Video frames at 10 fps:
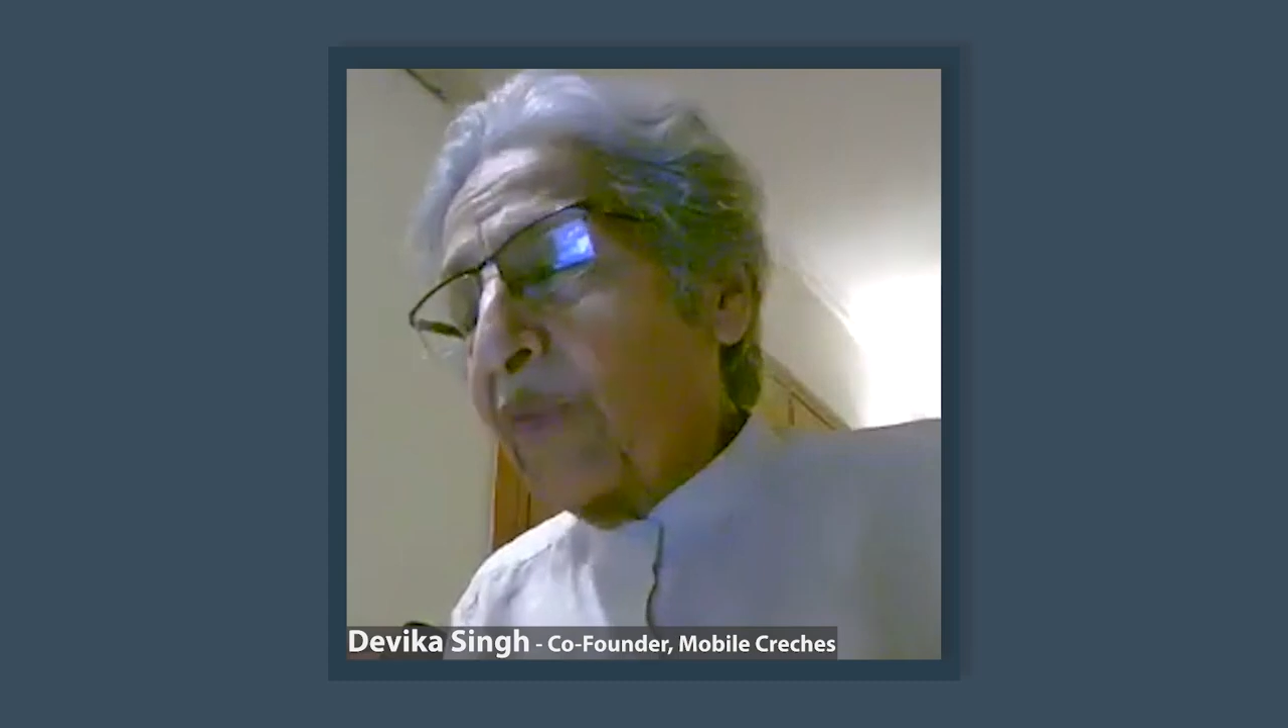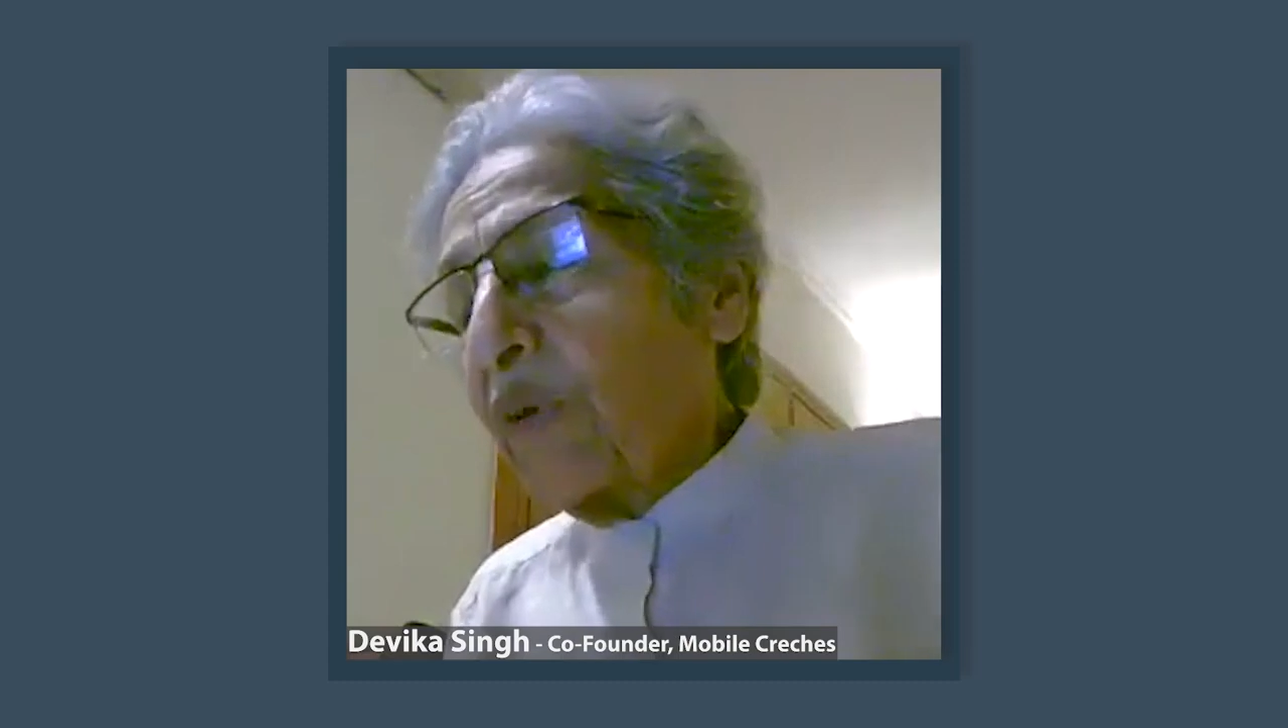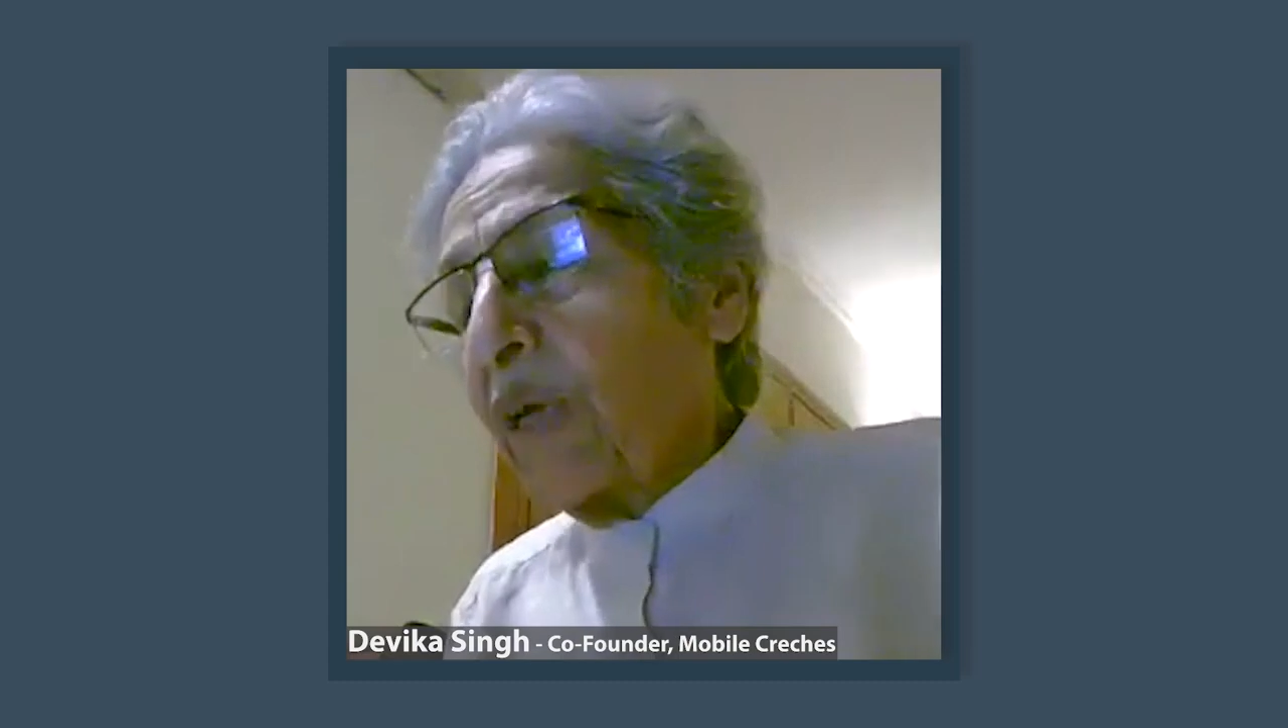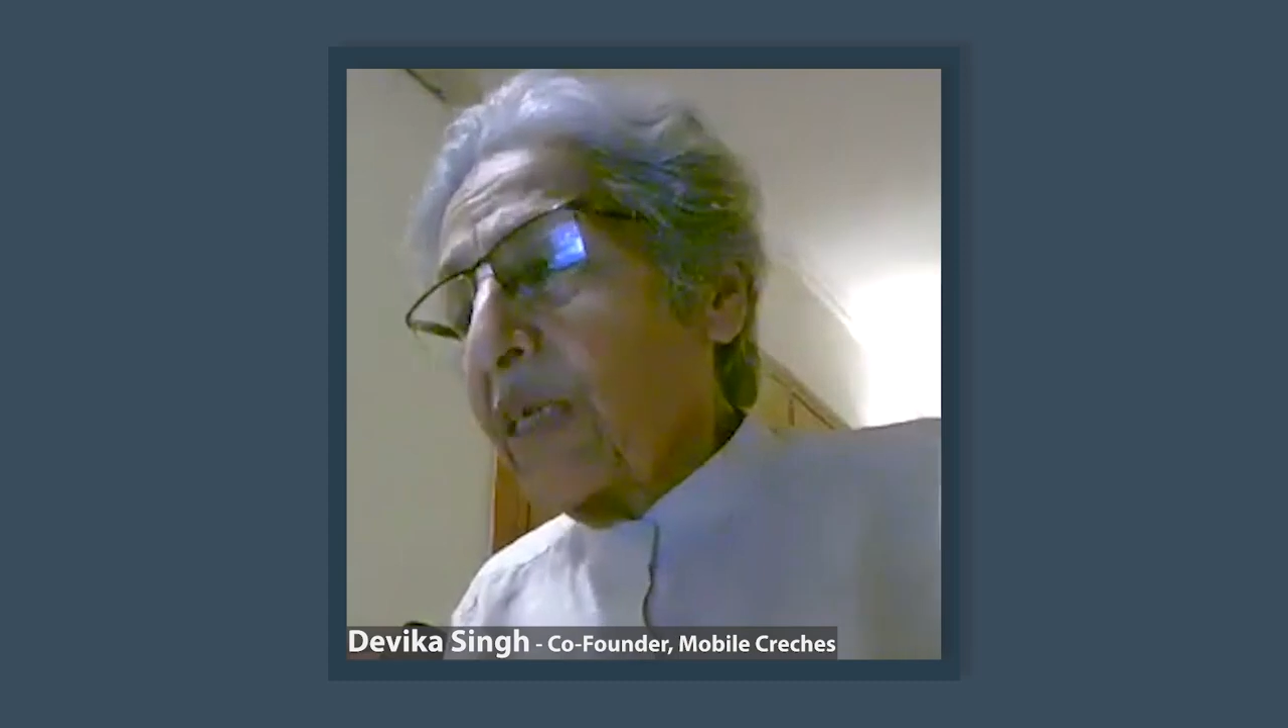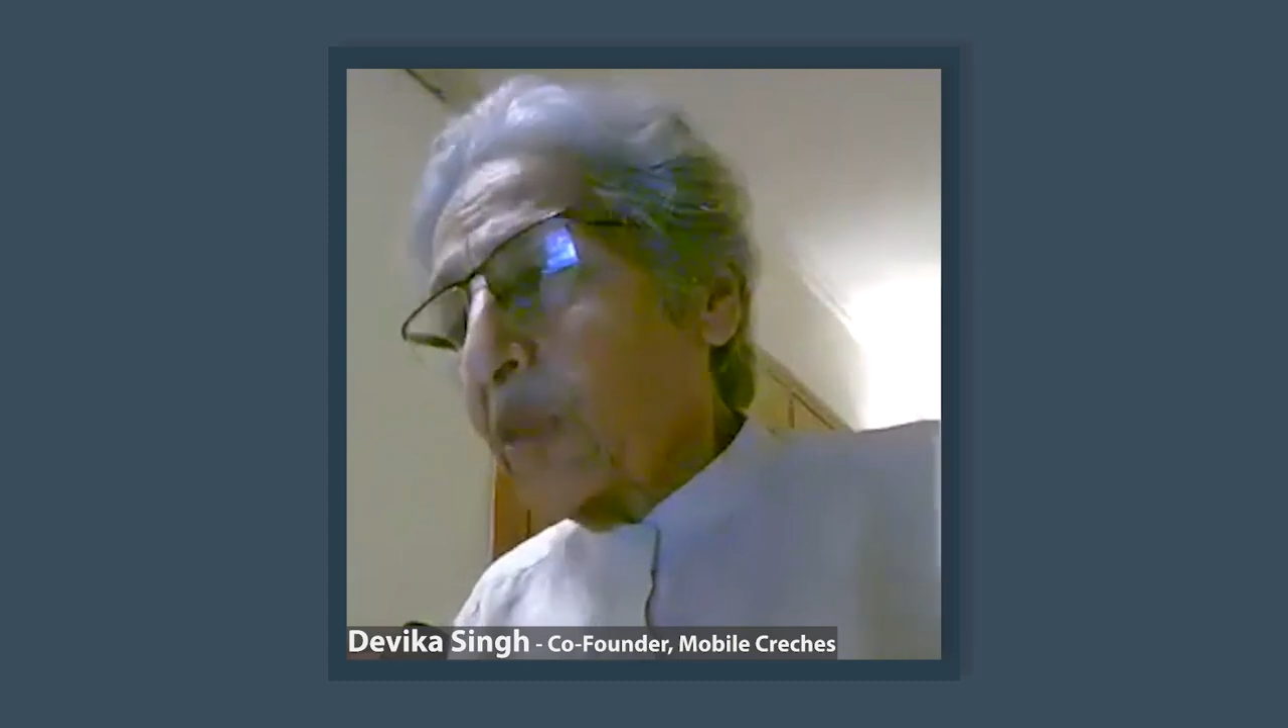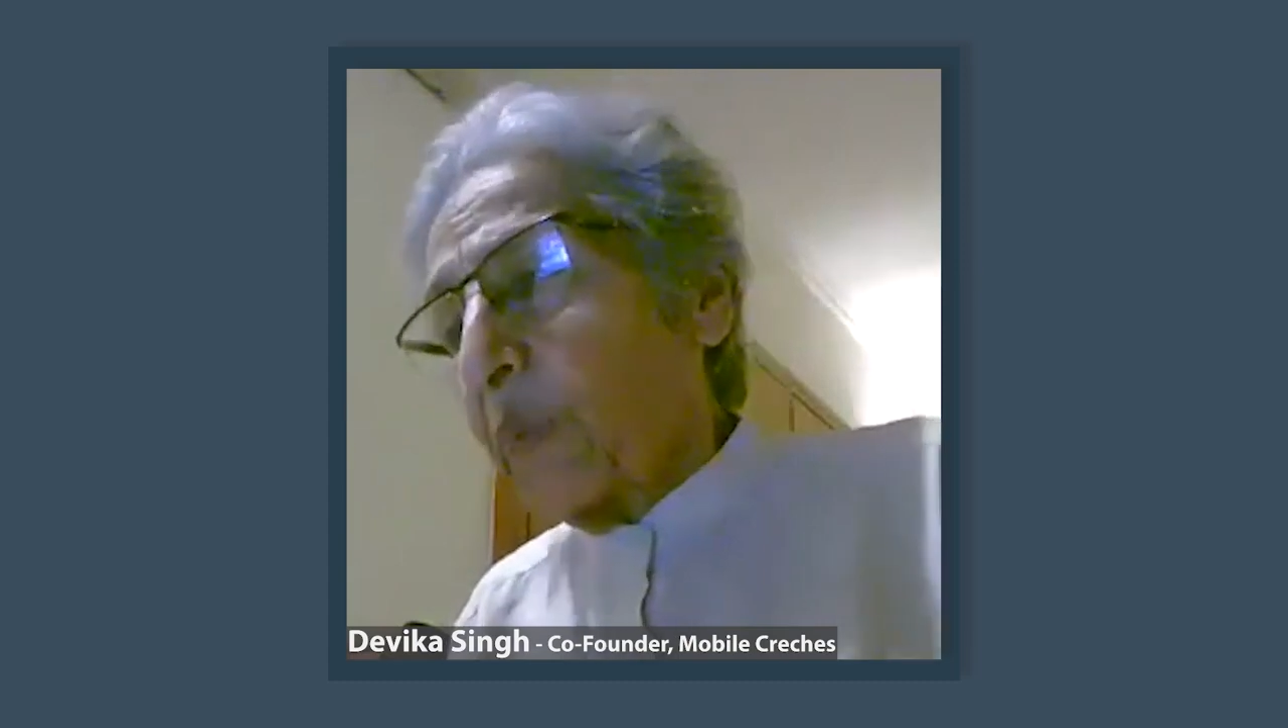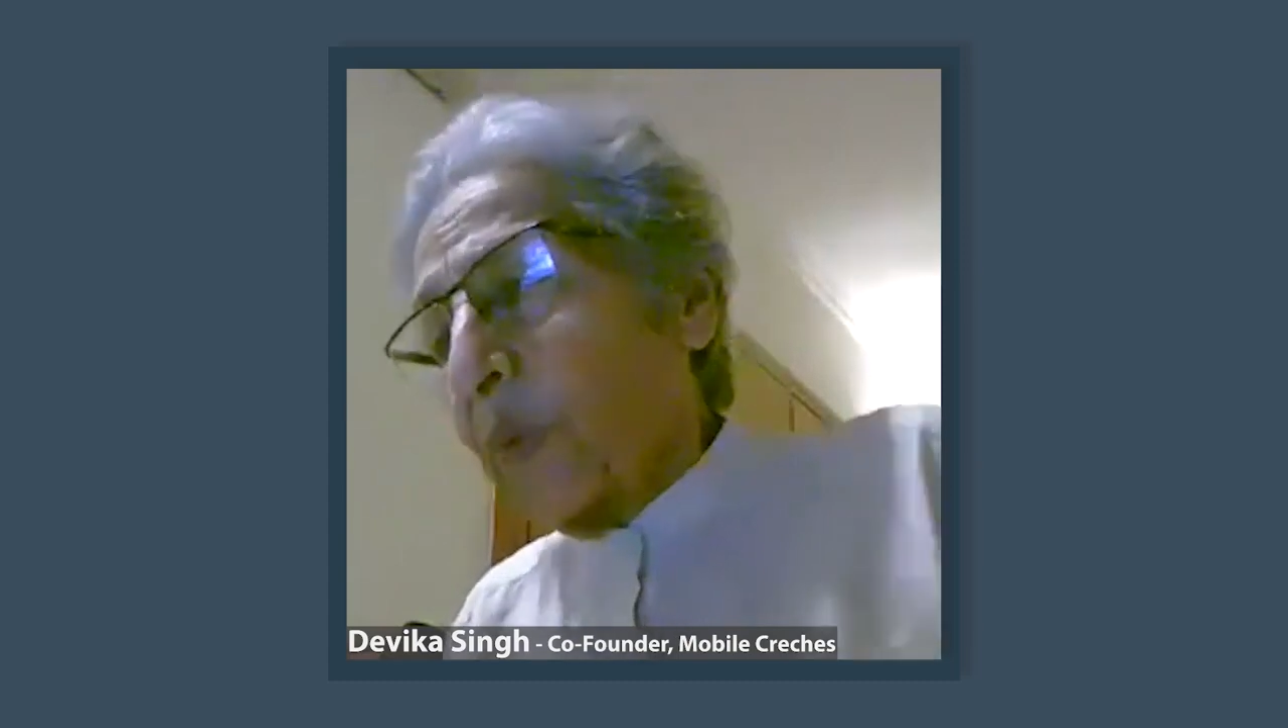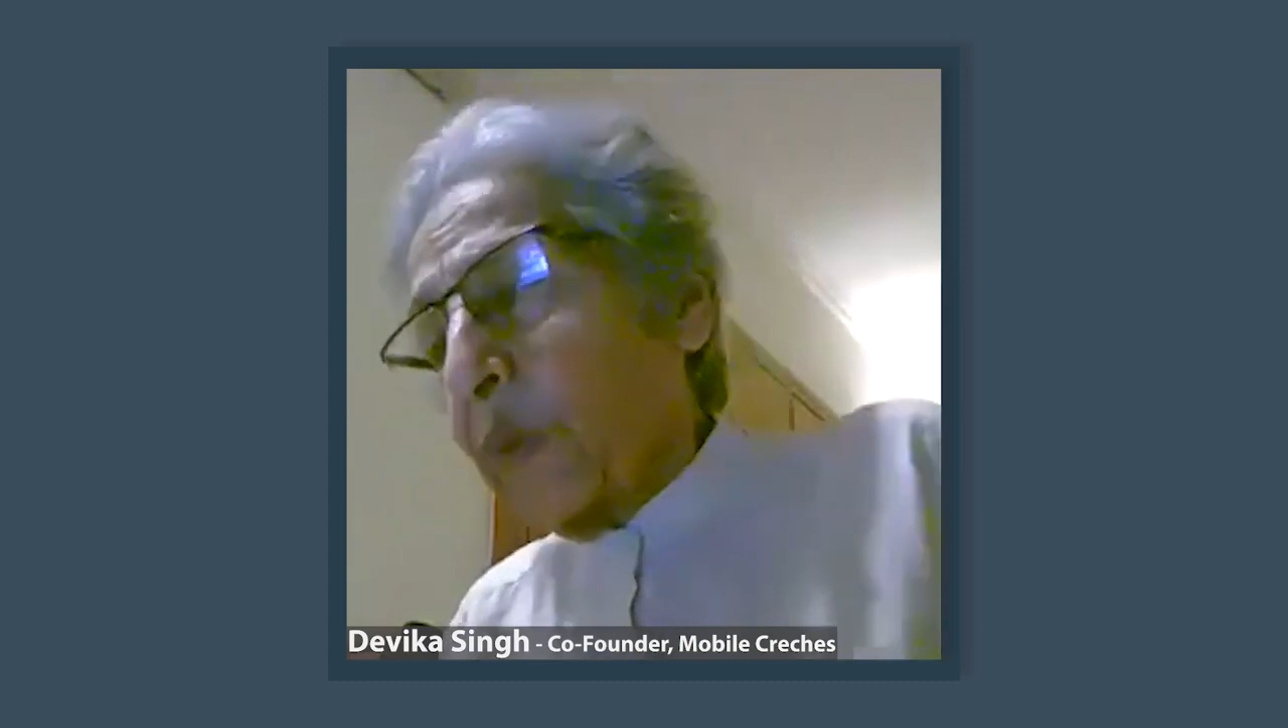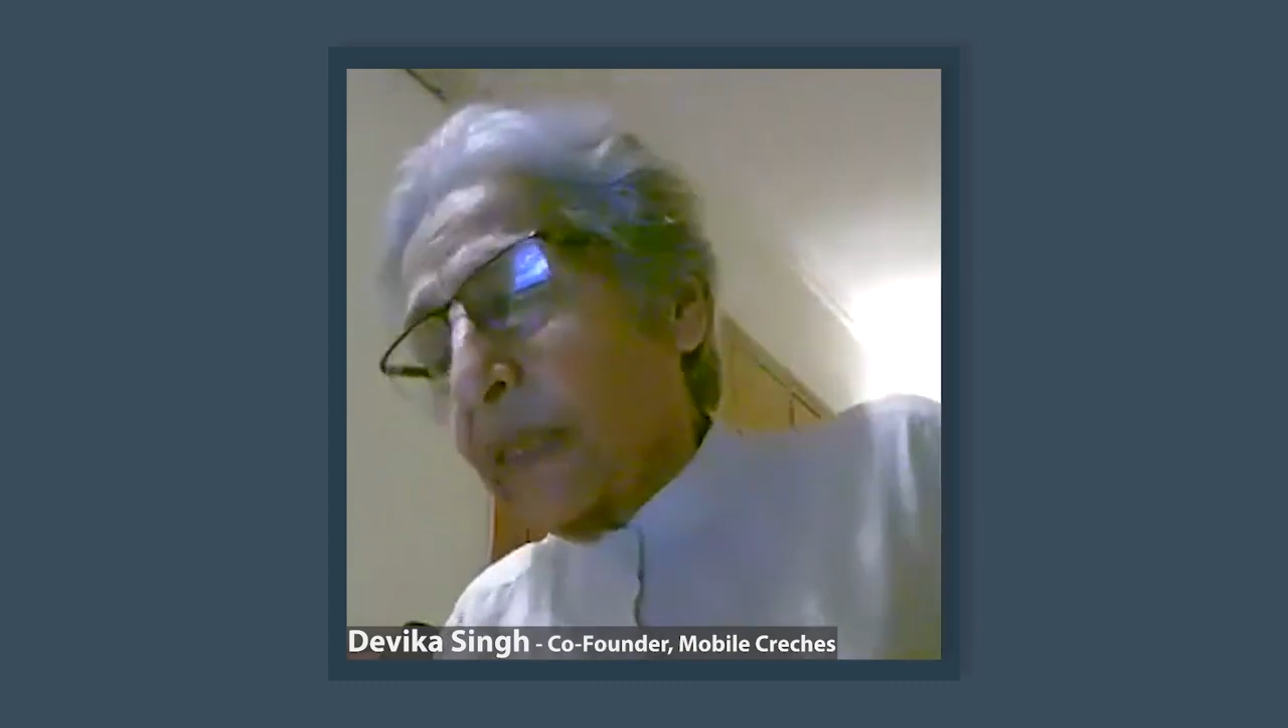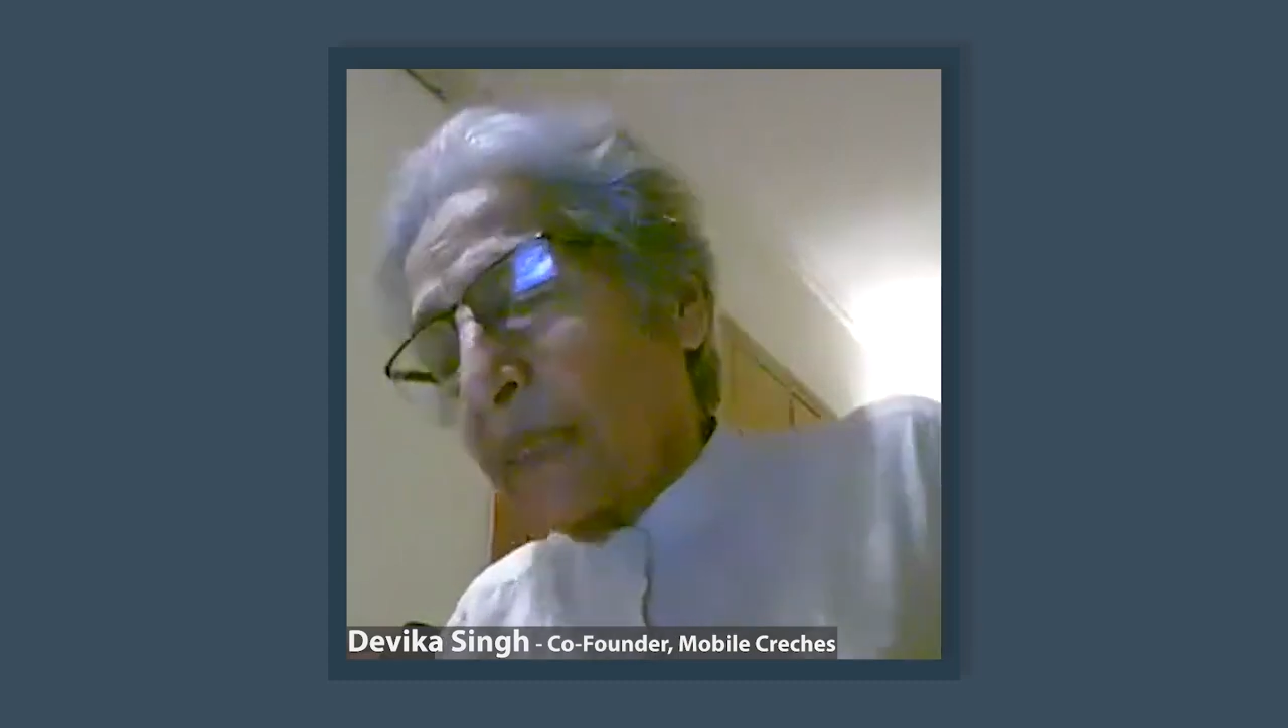
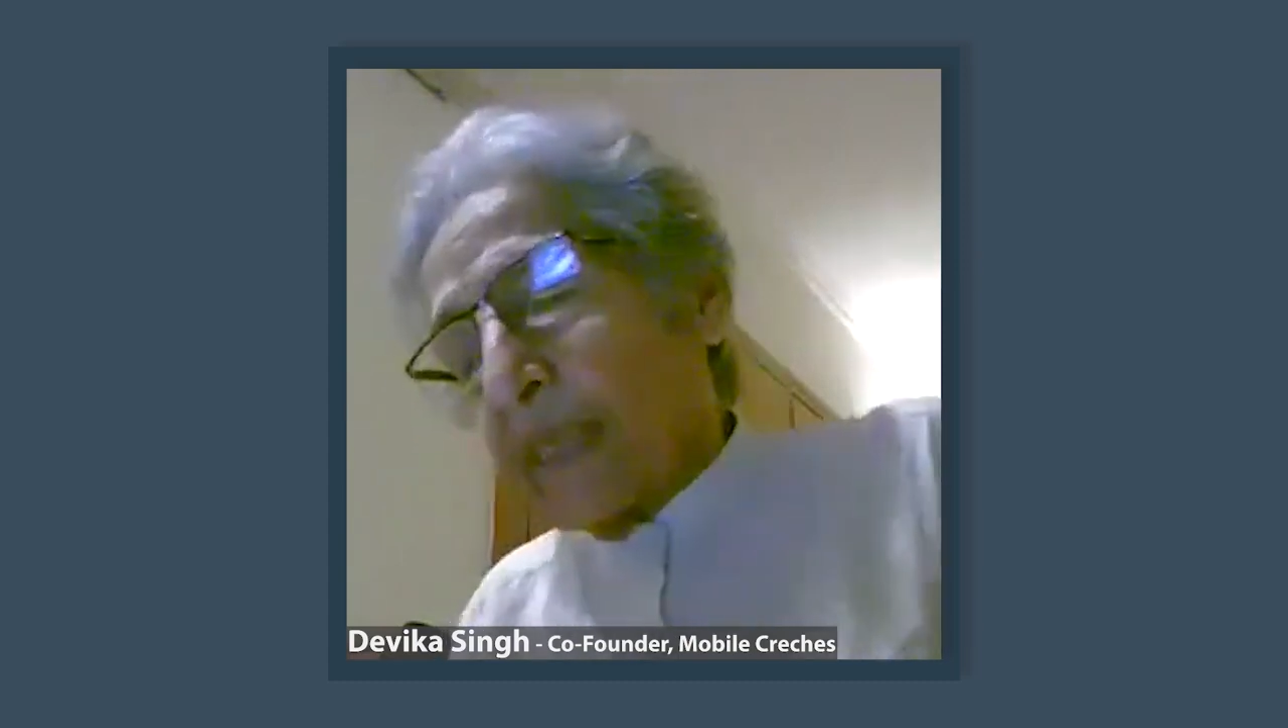transport, et